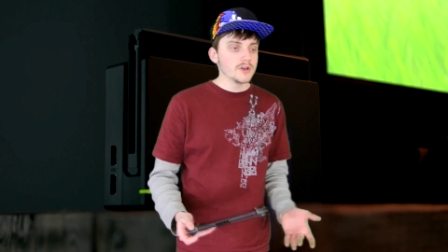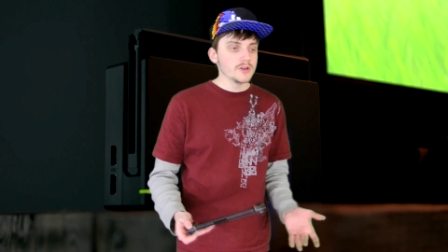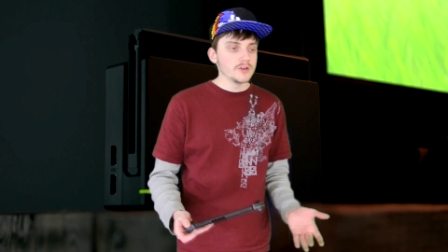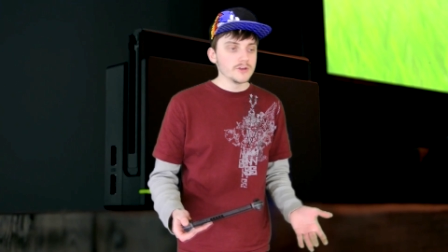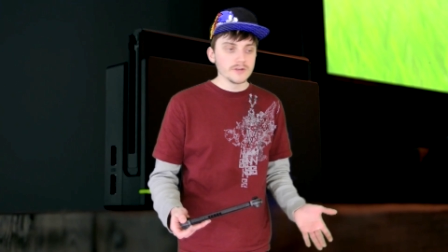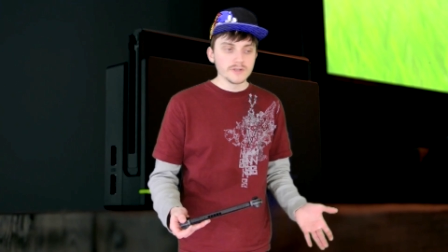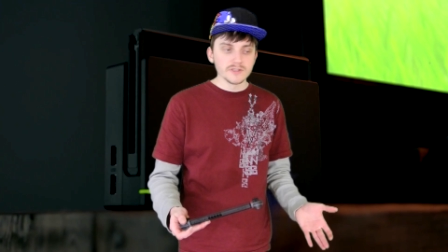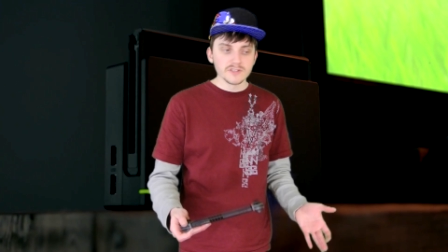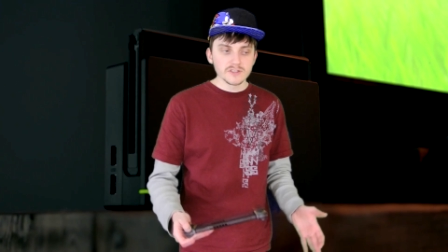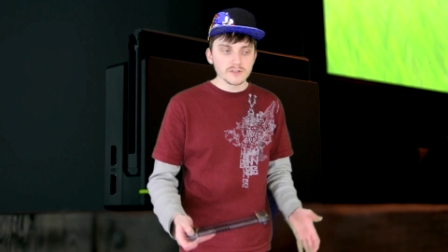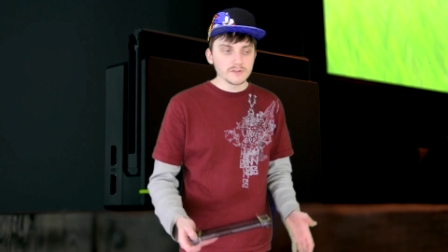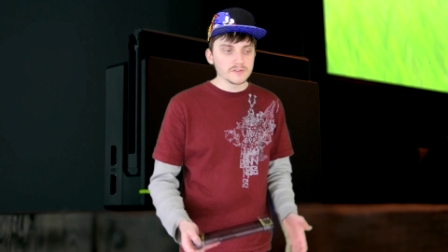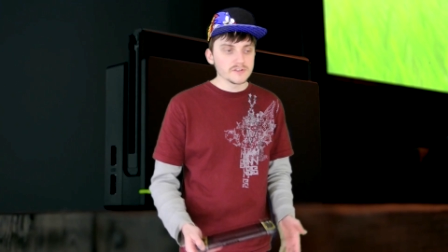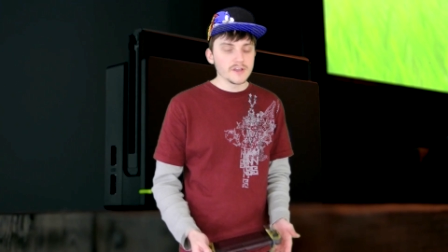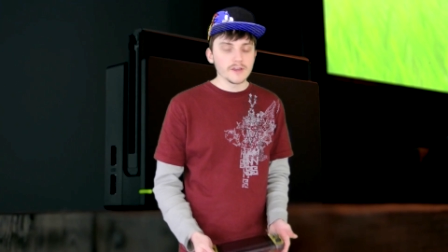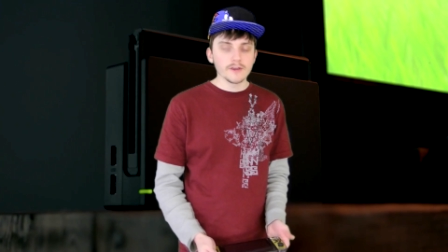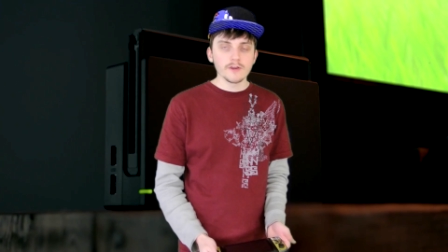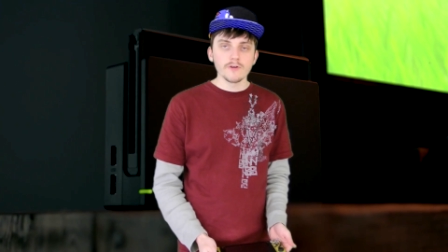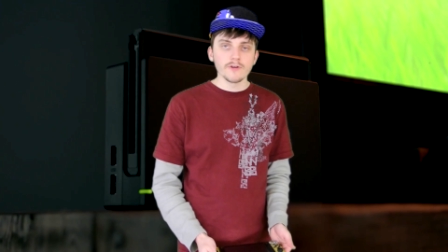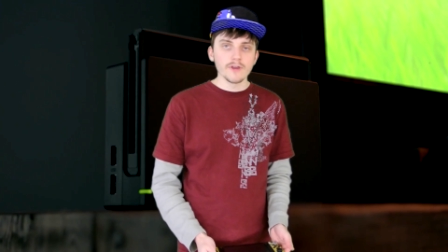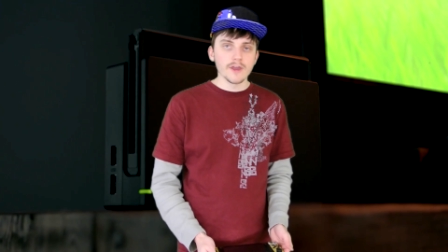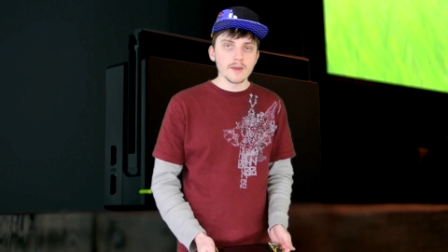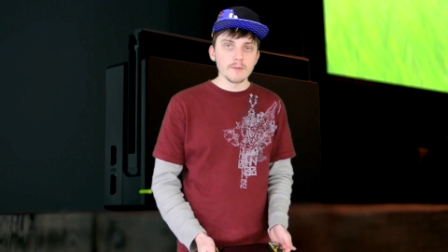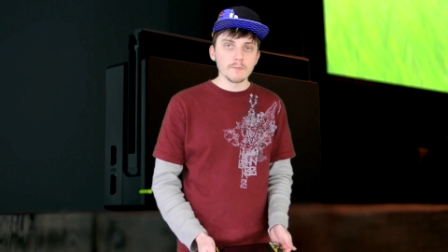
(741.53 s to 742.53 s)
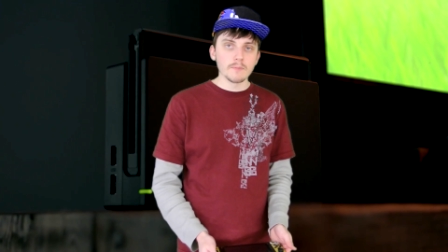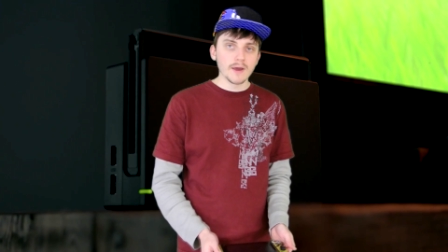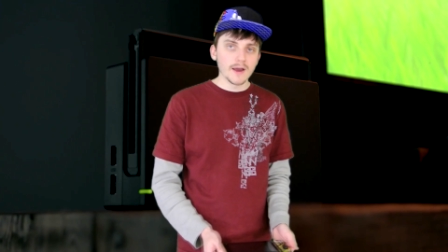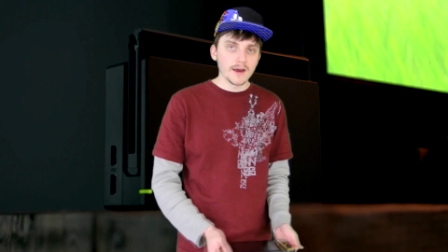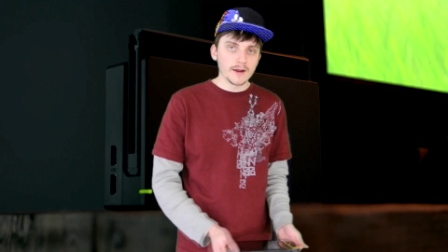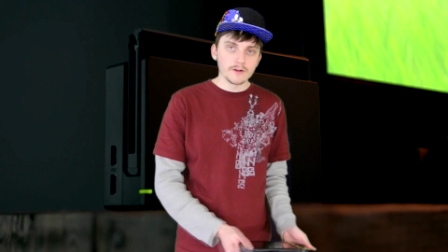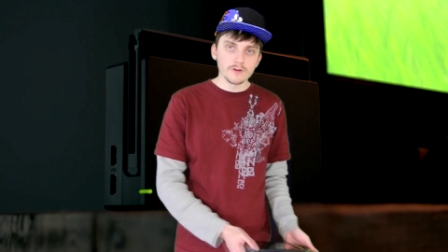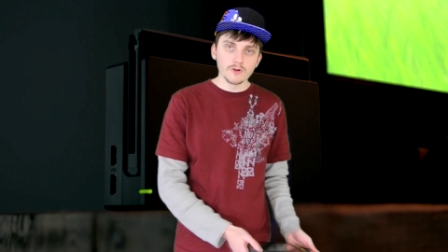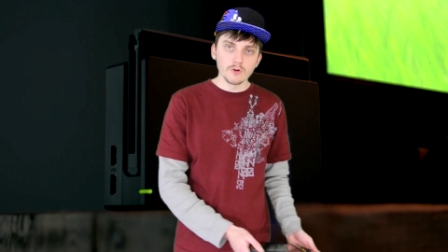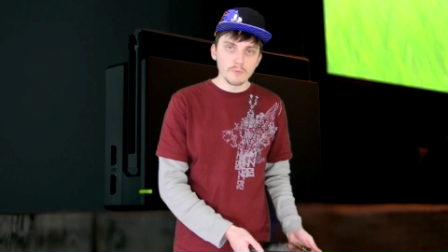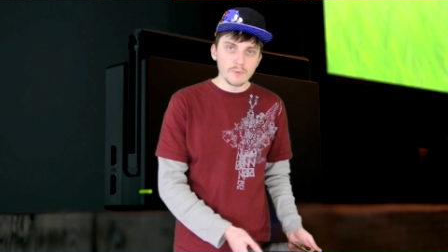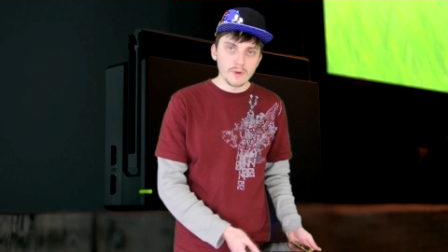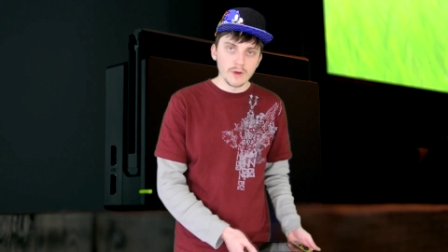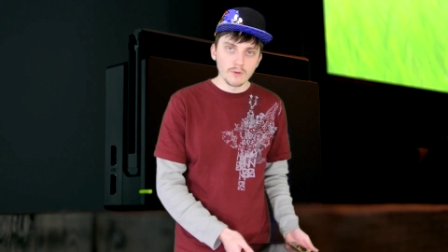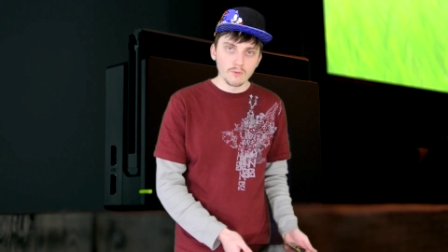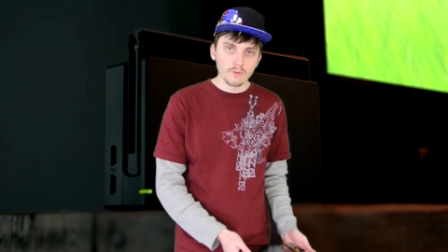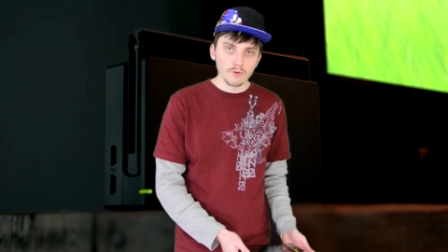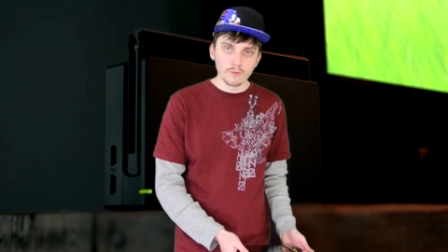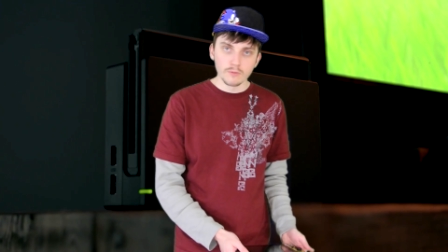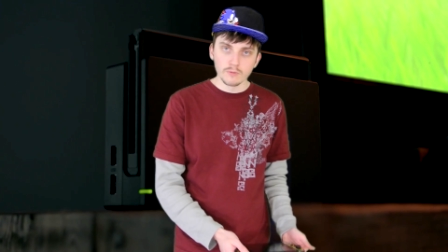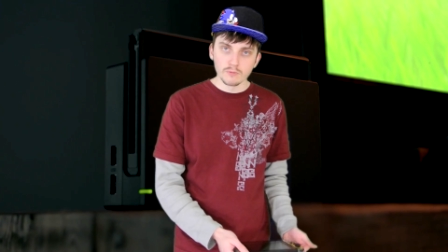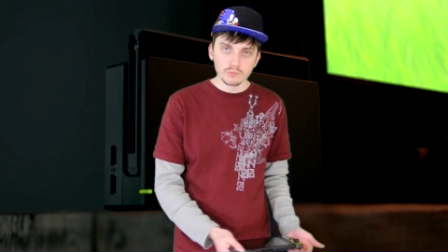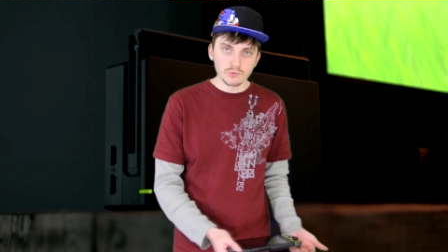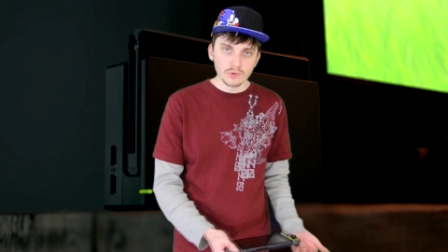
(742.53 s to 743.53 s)
You can still take your gamepad in your
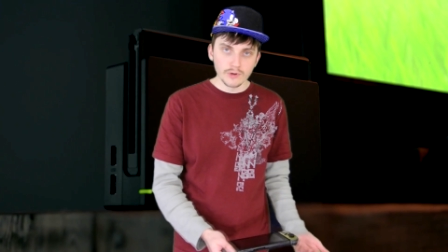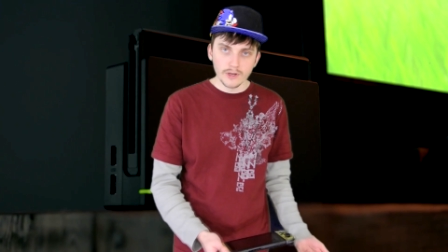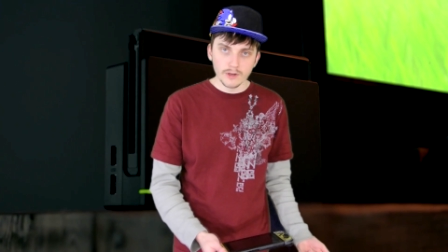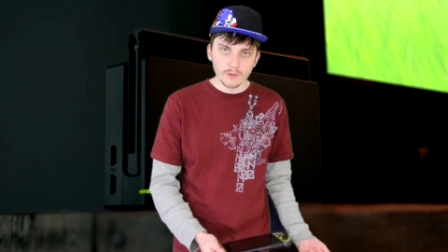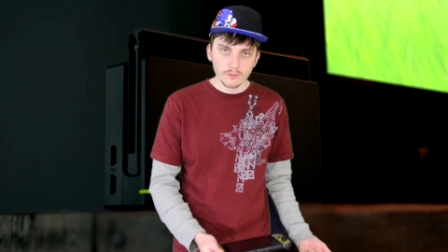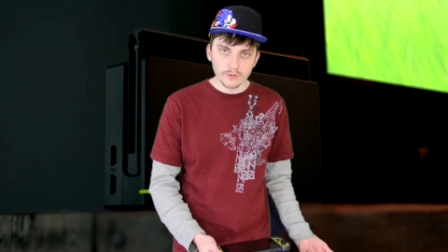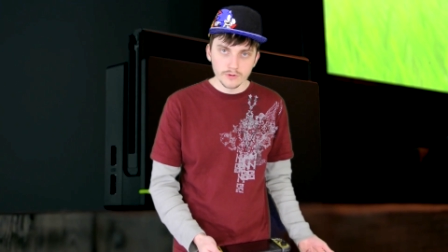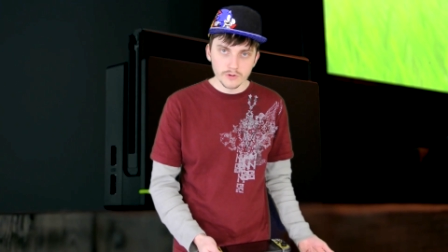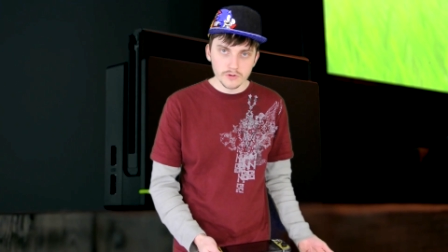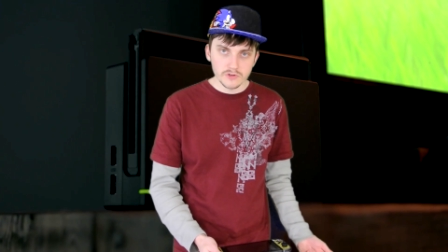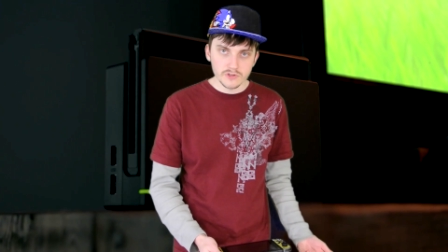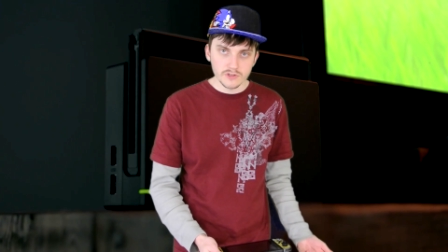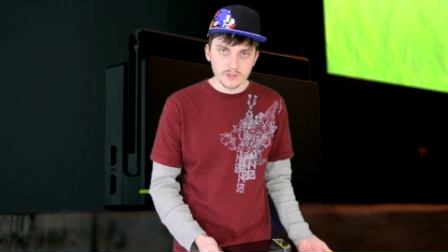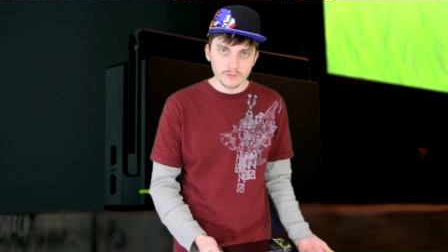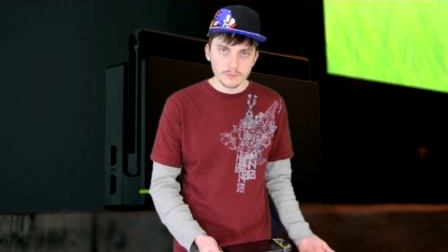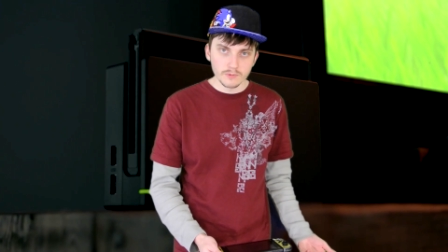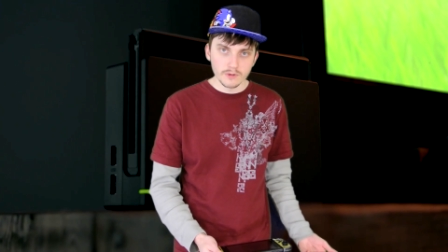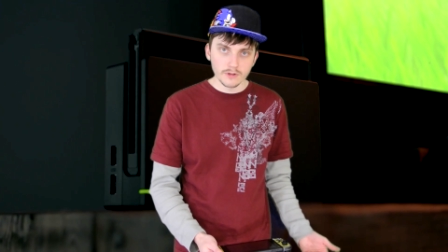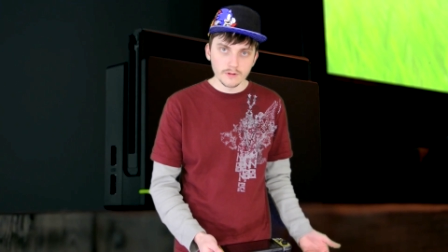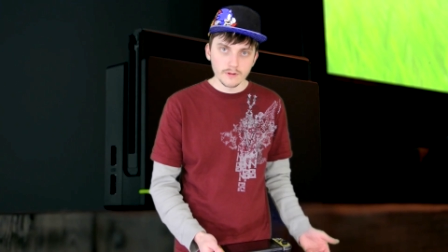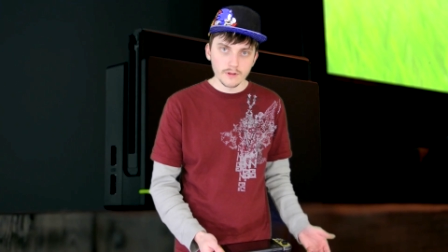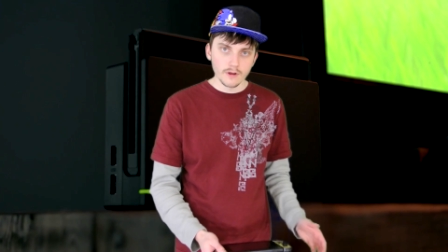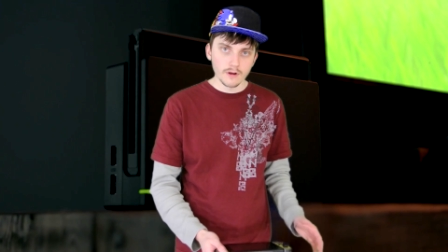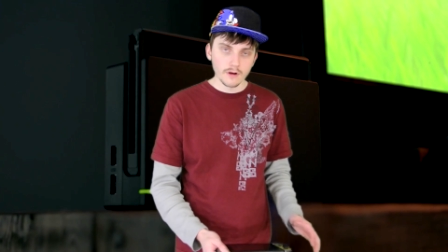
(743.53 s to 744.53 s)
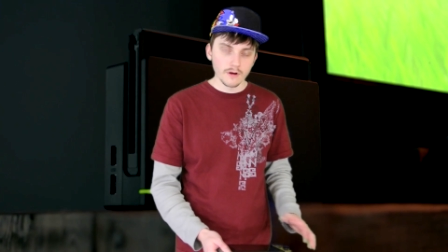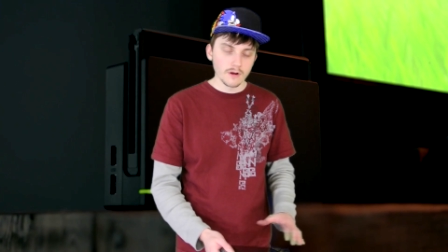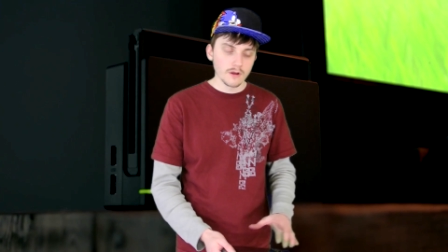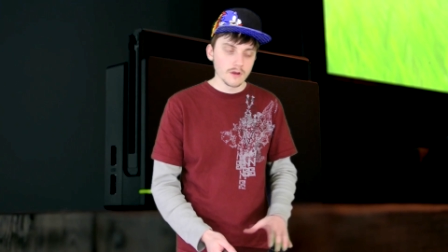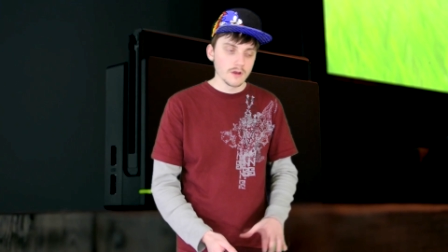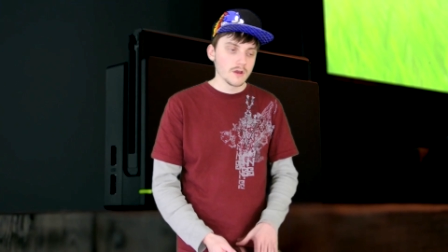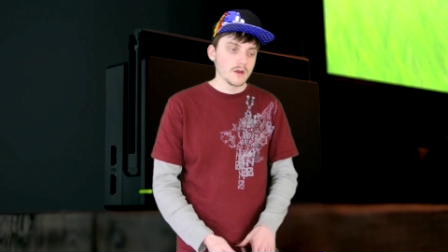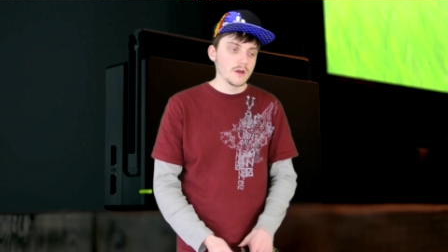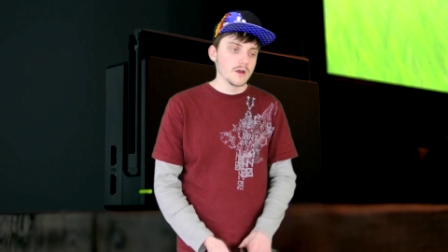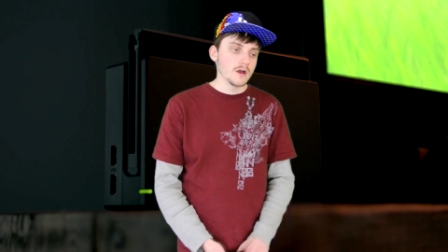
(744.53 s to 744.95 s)
bedroom and play it while you're sleeping there.